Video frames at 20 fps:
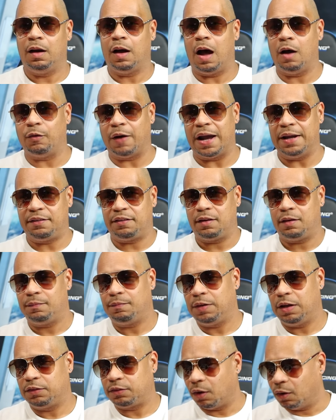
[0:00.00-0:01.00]
All right.
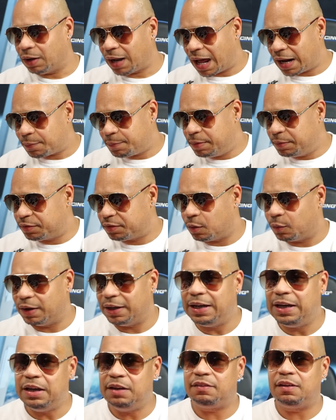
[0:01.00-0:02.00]
So a lot of people say, are
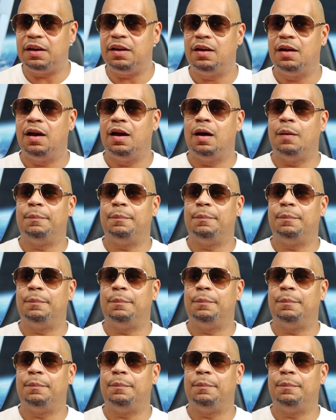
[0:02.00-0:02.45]
Eazy,